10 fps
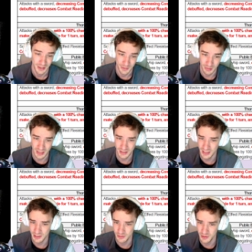But
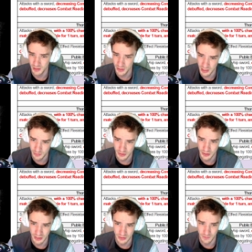attacks enemy 80%
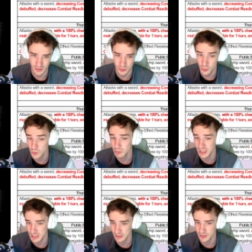chance to inflict 2
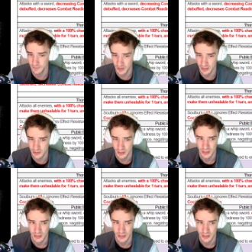bleeds effects.